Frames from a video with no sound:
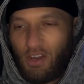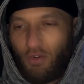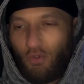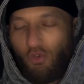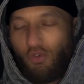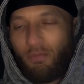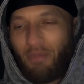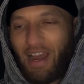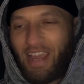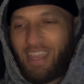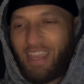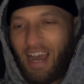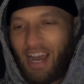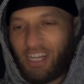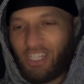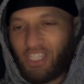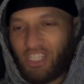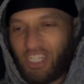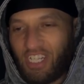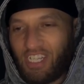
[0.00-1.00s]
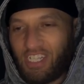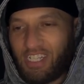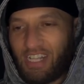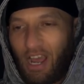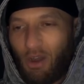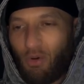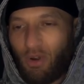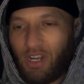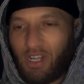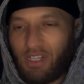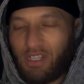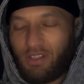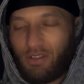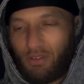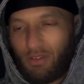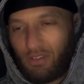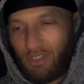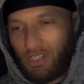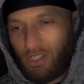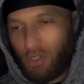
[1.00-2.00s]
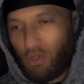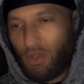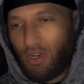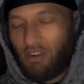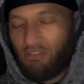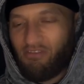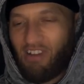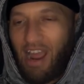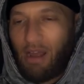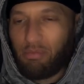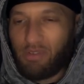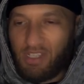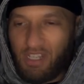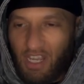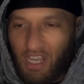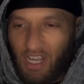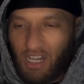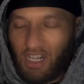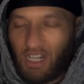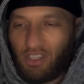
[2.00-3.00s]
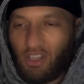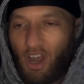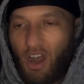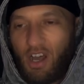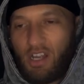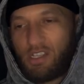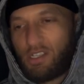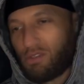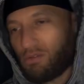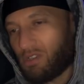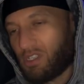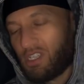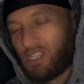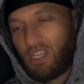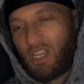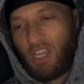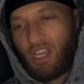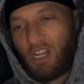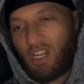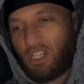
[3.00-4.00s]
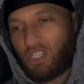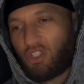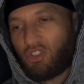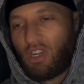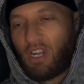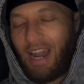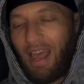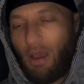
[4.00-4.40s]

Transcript: All my young G's that want to do the rap thing, the dancehall thing, like